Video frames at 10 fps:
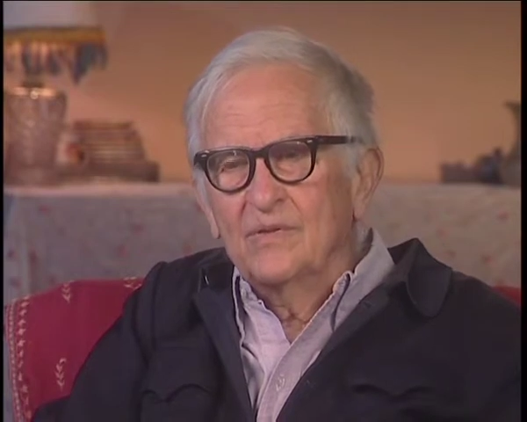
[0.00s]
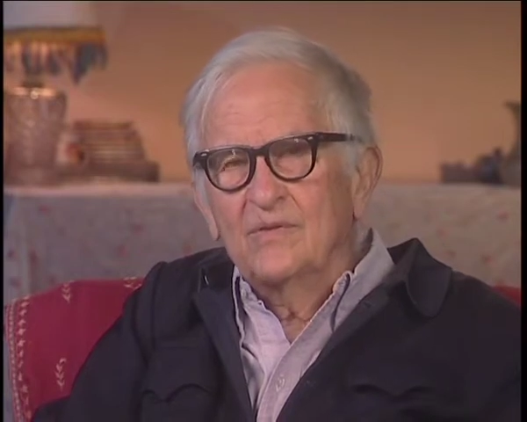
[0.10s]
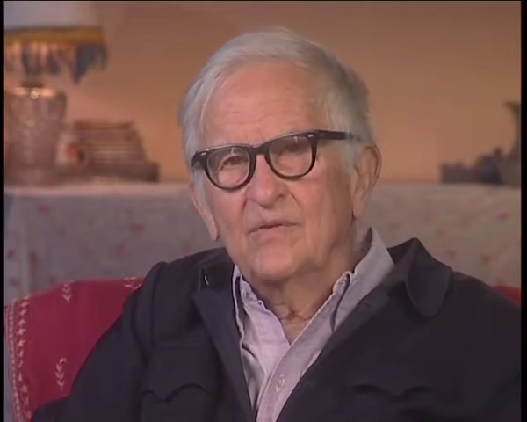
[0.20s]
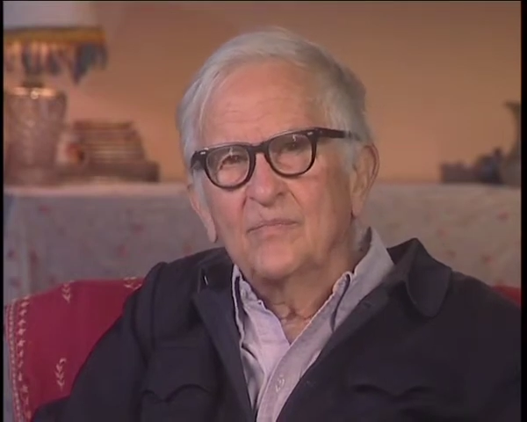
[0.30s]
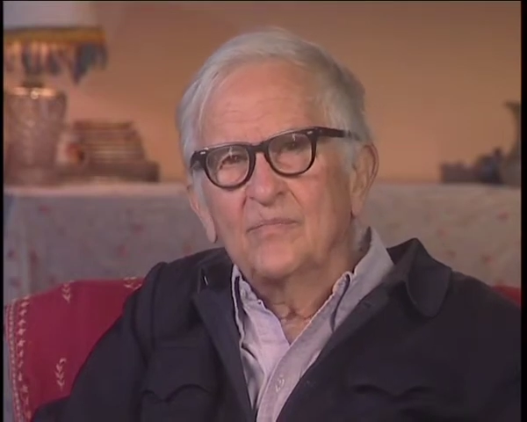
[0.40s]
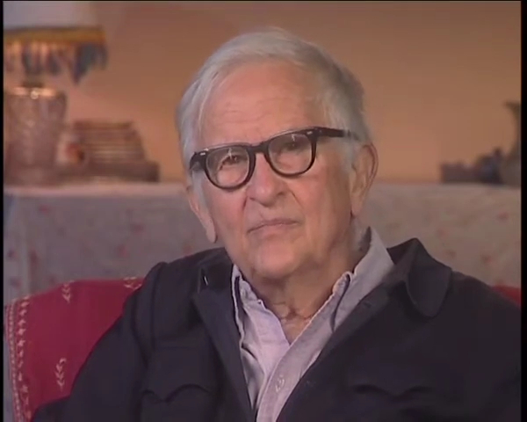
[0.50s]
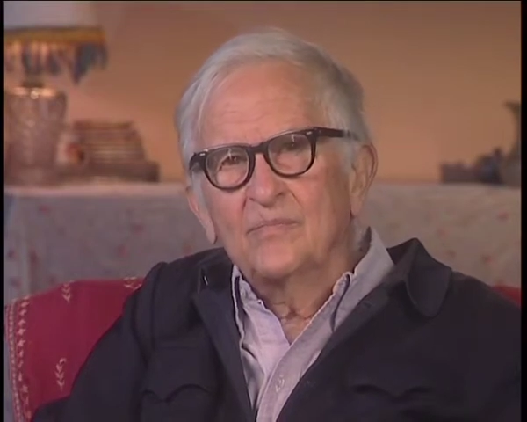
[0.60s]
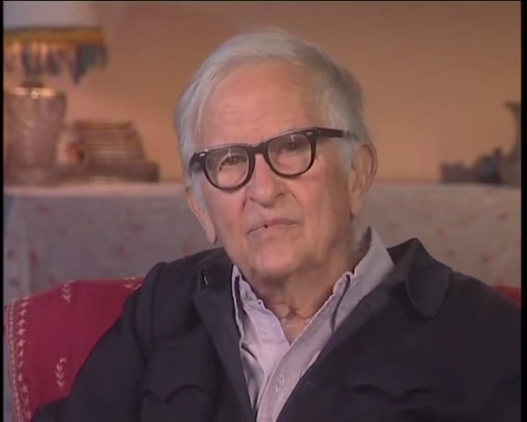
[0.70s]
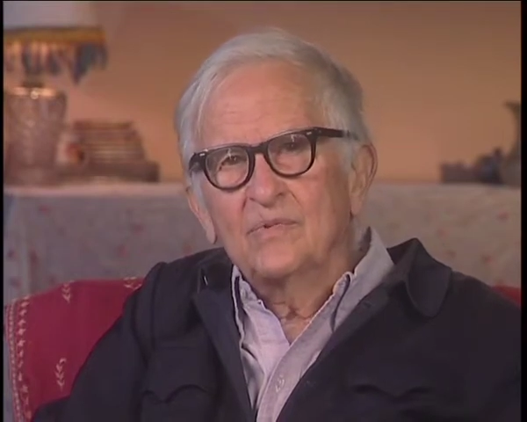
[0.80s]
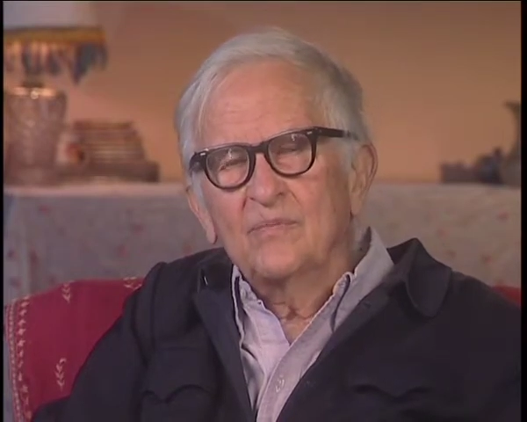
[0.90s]
to,
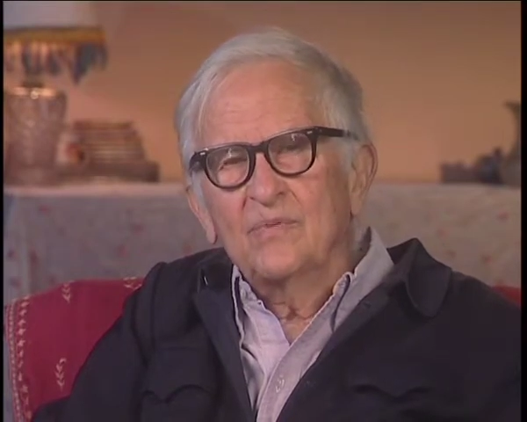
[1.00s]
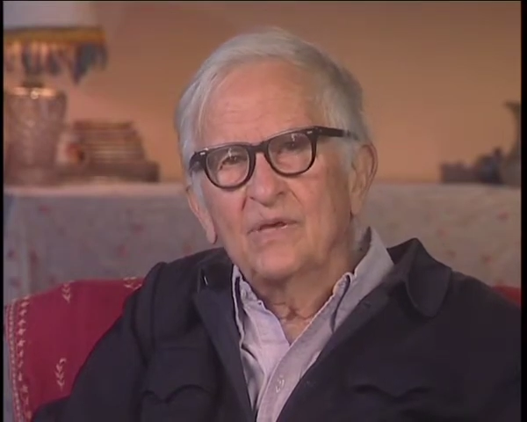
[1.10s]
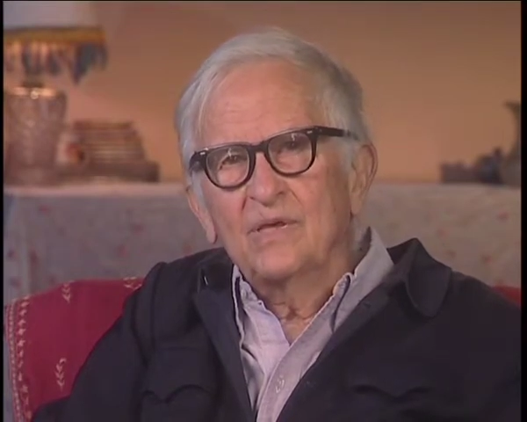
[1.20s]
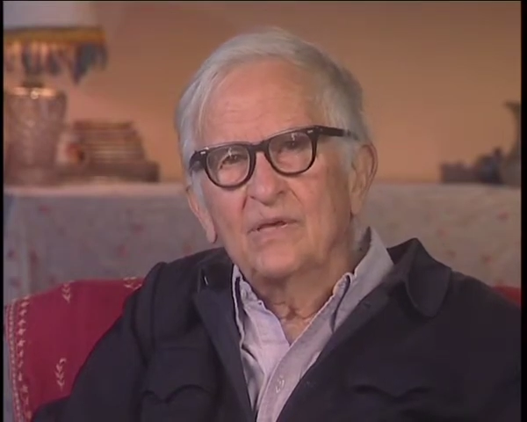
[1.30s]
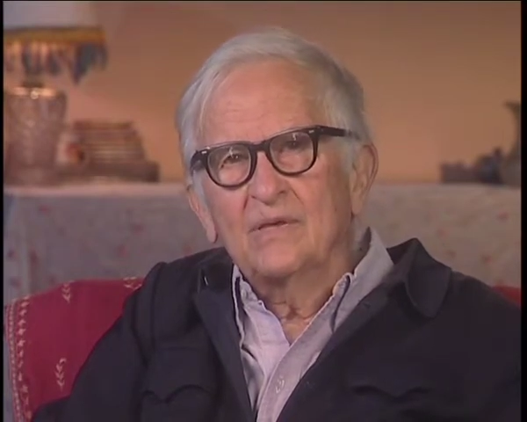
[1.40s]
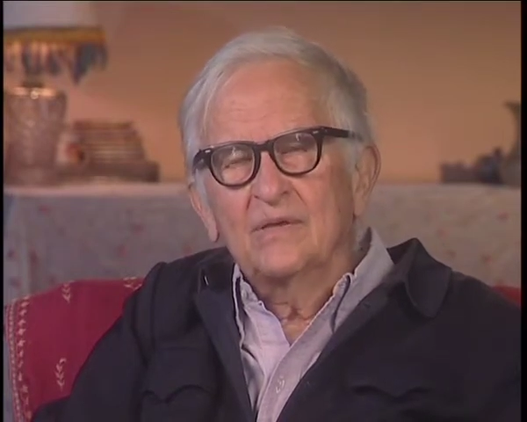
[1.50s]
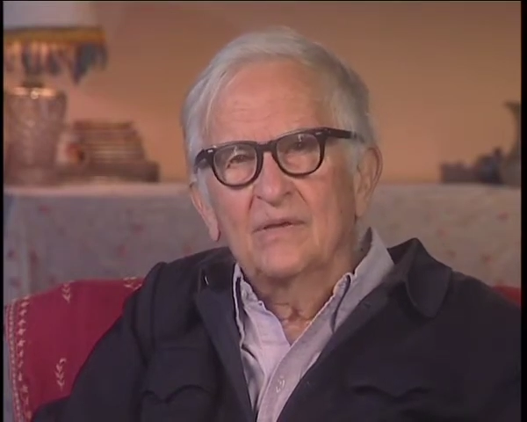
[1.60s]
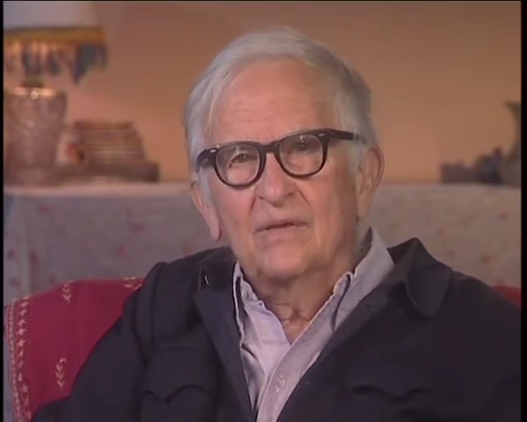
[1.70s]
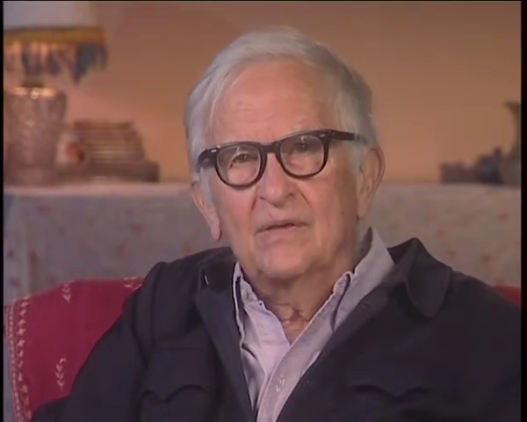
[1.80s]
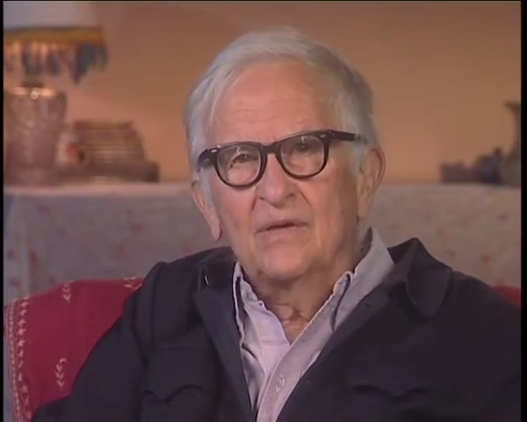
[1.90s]
to be
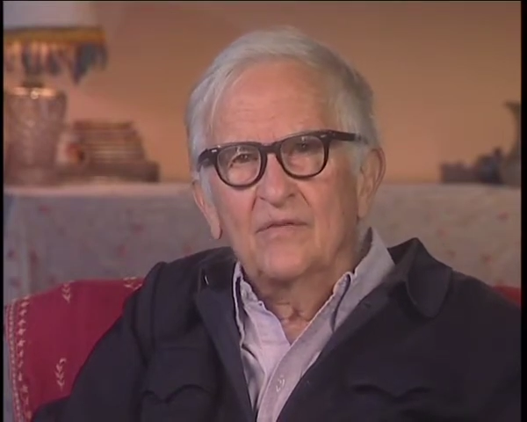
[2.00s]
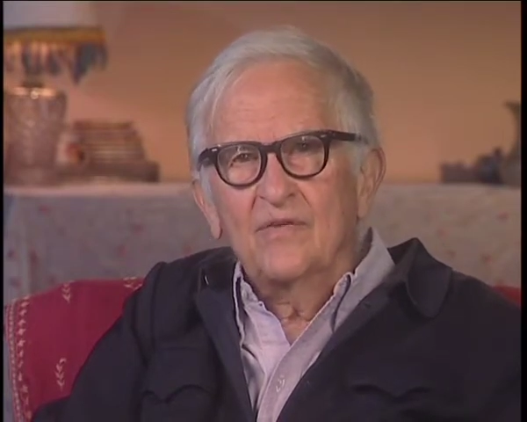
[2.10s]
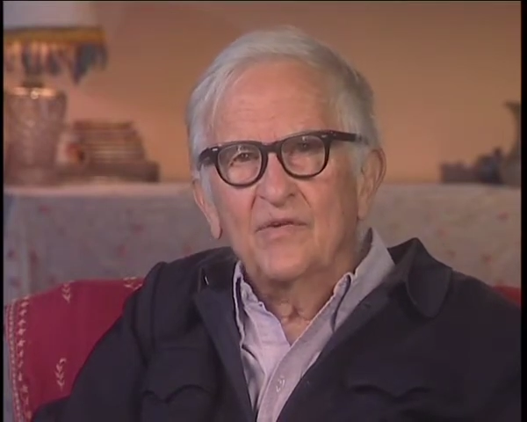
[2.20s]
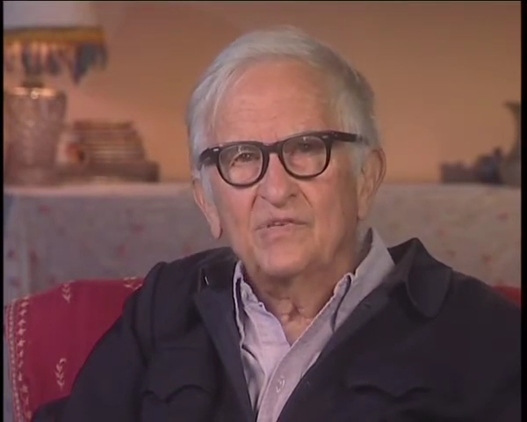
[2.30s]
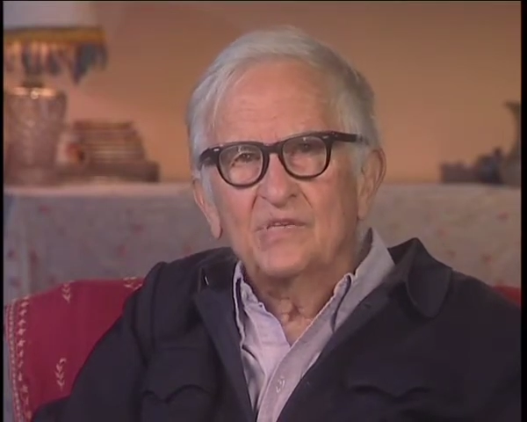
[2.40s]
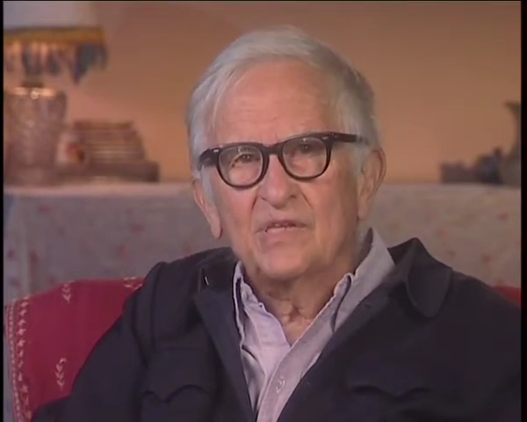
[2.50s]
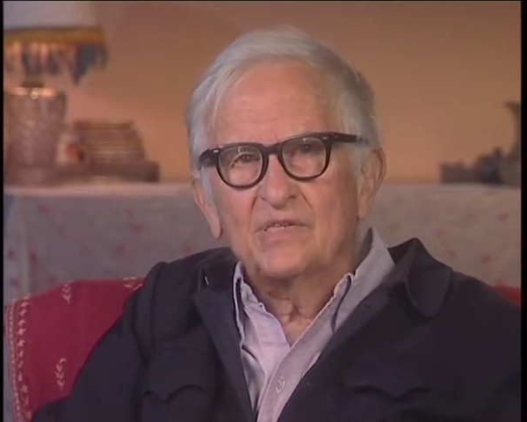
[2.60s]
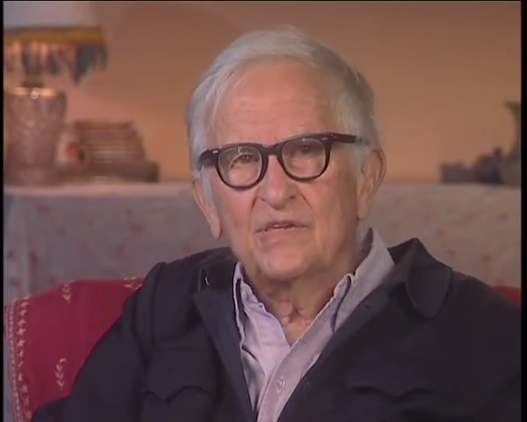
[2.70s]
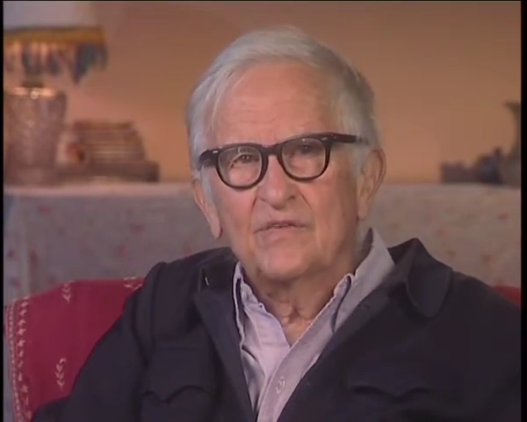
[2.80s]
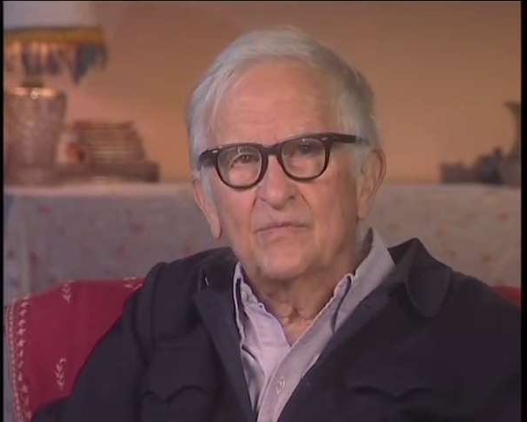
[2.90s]
a very
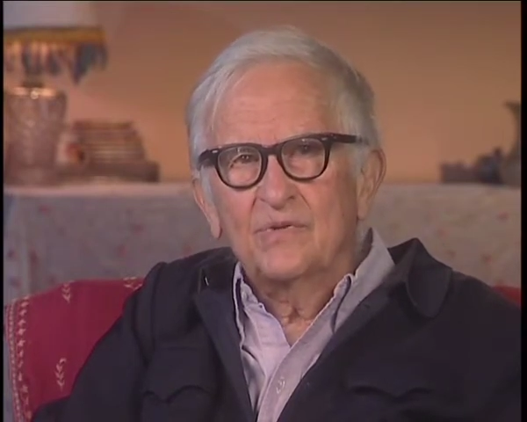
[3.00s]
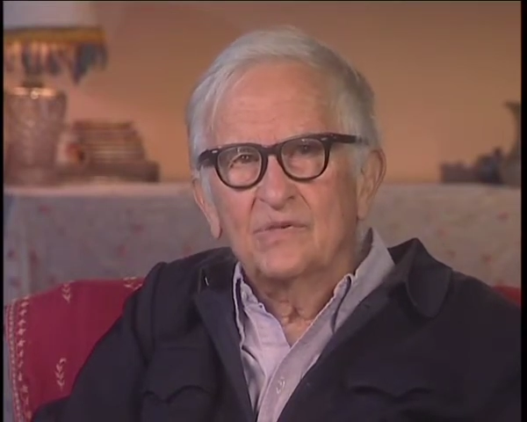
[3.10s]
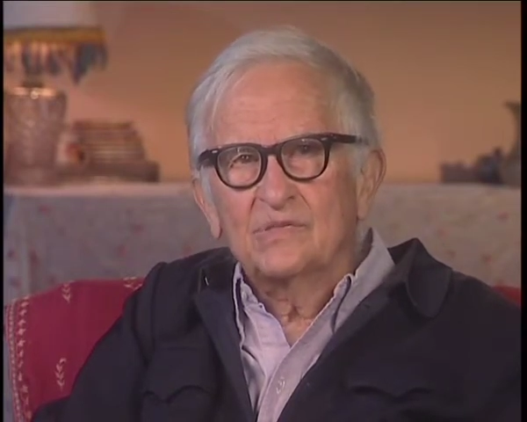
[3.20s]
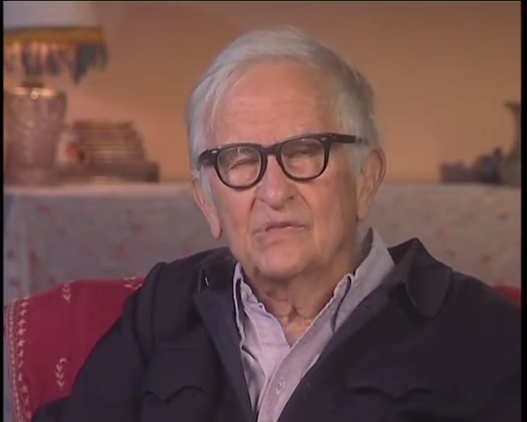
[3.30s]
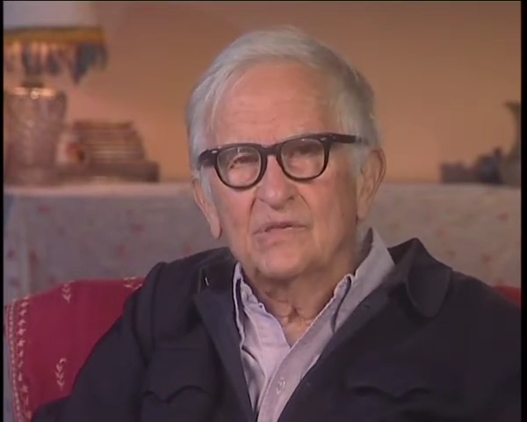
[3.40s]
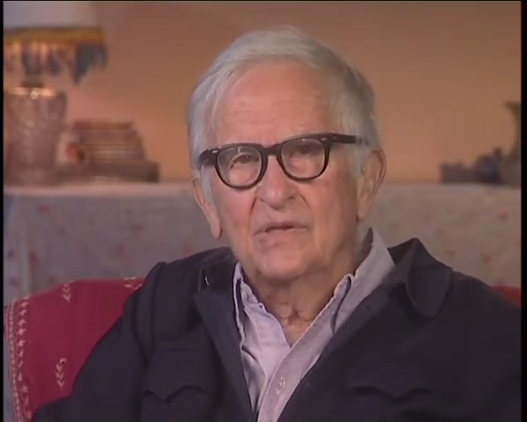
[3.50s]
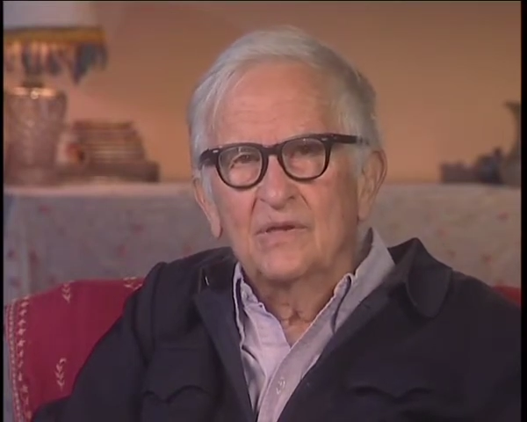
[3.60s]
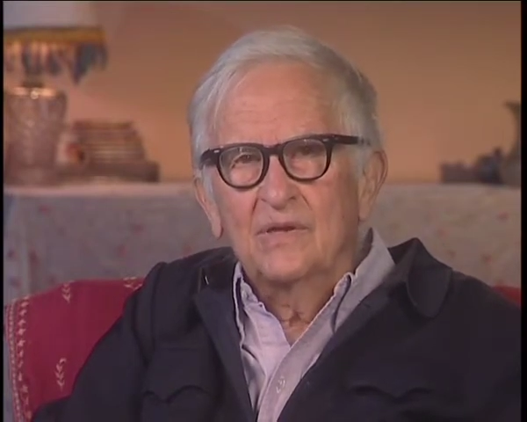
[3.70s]
sensitive person,